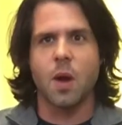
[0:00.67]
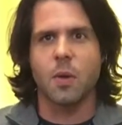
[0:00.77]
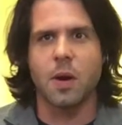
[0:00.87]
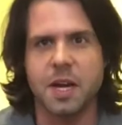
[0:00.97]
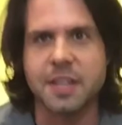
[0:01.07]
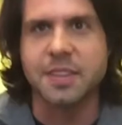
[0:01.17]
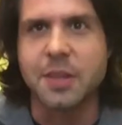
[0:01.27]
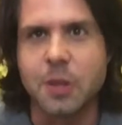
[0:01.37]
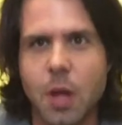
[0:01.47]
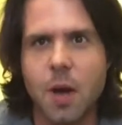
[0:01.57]
All right,
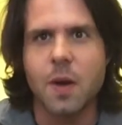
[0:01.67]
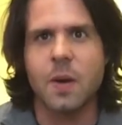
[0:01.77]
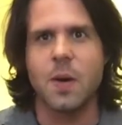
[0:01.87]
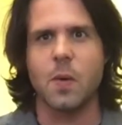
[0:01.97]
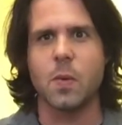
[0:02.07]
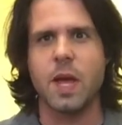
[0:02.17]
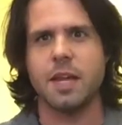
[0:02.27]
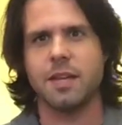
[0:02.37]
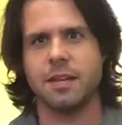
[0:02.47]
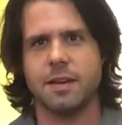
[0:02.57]
the
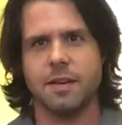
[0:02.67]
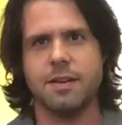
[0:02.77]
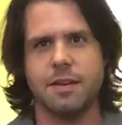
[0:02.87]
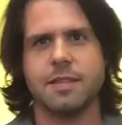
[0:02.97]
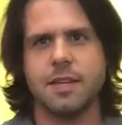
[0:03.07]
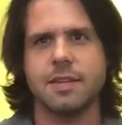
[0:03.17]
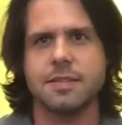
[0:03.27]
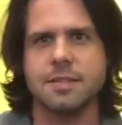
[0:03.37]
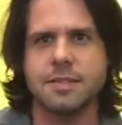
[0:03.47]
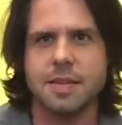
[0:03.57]
long-awaited Nothing
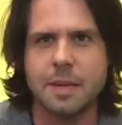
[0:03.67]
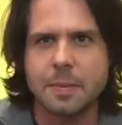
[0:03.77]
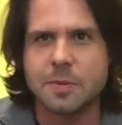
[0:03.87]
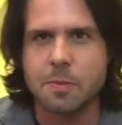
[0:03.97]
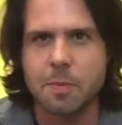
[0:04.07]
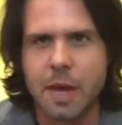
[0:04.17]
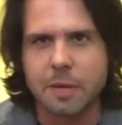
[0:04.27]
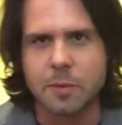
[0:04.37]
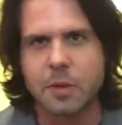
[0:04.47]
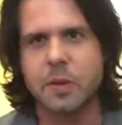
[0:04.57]
As It Seems,
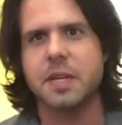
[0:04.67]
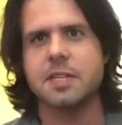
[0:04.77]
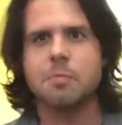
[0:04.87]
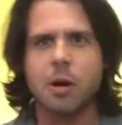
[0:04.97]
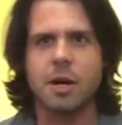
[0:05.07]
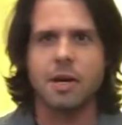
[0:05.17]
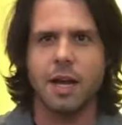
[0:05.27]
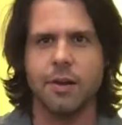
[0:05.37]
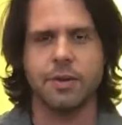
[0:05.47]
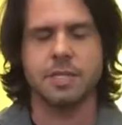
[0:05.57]
Mike McCready's part.
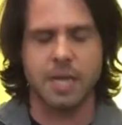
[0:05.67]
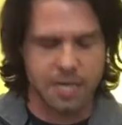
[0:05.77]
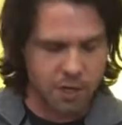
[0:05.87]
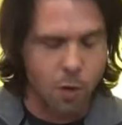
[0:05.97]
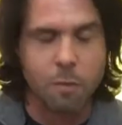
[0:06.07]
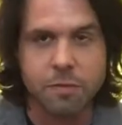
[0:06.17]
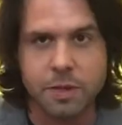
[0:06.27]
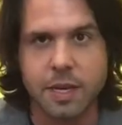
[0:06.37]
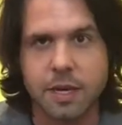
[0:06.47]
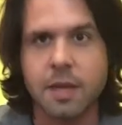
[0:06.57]
How exciting.
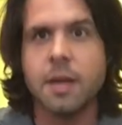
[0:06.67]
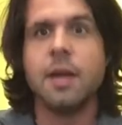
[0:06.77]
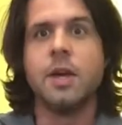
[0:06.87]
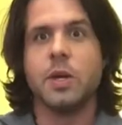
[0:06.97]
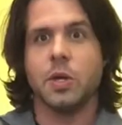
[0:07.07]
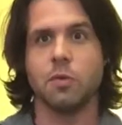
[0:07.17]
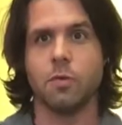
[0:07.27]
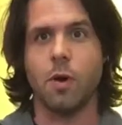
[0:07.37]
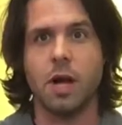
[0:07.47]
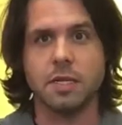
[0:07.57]
Hopefully you've
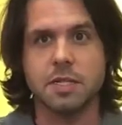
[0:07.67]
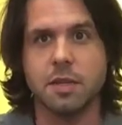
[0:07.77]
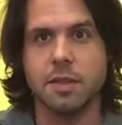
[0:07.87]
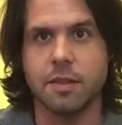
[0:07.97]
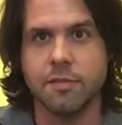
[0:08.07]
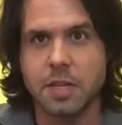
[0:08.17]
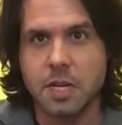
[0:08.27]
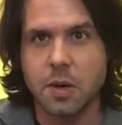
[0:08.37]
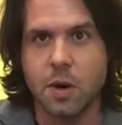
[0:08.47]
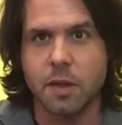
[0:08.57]
watched the
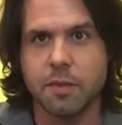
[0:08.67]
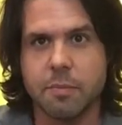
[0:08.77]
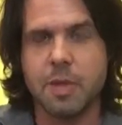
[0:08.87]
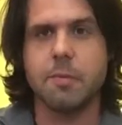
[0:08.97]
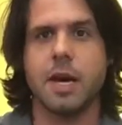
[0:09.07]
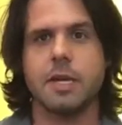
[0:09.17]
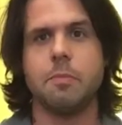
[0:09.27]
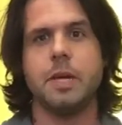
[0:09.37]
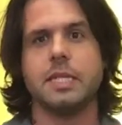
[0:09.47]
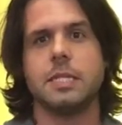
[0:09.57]
video on the B minor
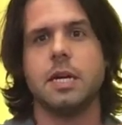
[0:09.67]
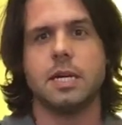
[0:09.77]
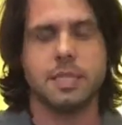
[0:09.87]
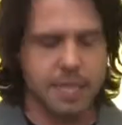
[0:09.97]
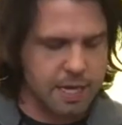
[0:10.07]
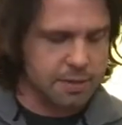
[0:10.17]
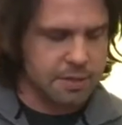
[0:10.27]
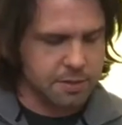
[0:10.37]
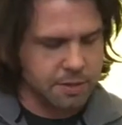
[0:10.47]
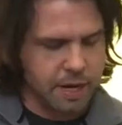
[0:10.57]
pentatonic scale,
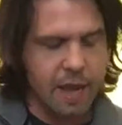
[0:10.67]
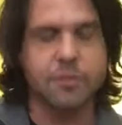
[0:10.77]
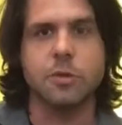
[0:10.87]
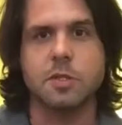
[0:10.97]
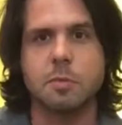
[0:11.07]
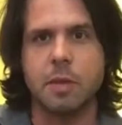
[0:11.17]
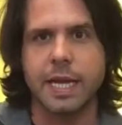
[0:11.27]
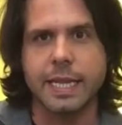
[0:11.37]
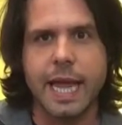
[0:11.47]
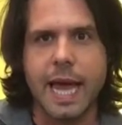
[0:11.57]
so don't have to
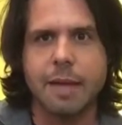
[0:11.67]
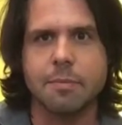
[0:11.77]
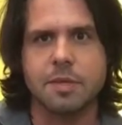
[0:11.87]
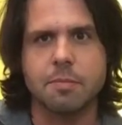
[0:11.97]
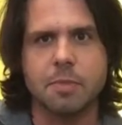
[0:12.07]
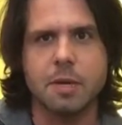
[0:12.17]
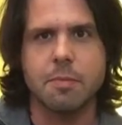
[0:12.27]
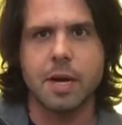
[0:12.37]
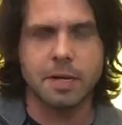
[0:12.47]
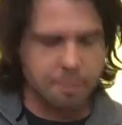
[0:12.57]
explain that, but the B
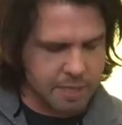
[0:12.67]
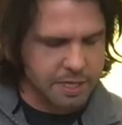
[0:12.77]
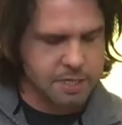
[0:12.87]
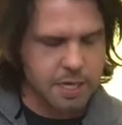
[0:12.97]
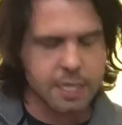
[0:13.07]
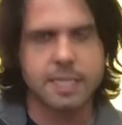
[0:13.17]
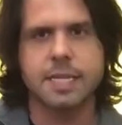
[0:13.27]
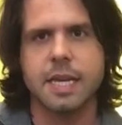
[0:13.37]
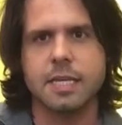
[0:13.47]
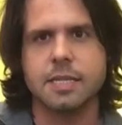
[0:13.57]
minor pentatonic
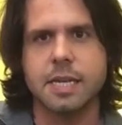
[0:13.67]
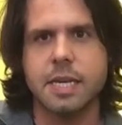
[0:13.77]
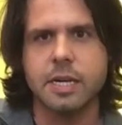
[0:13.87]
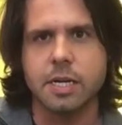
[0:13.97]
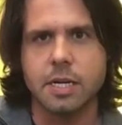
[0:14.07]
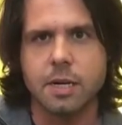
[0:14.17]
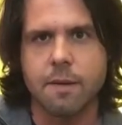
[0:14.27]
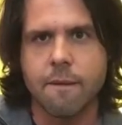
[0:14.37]
scale is here.